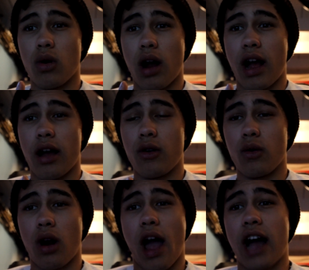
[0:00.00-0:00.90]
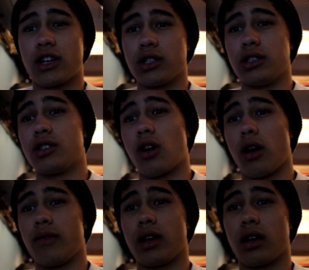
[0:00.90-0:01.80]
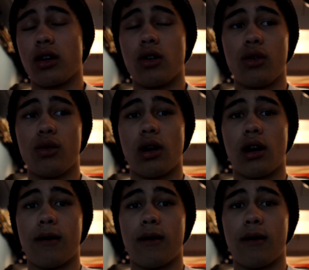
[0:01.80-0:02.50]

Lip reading: who are actually starving, who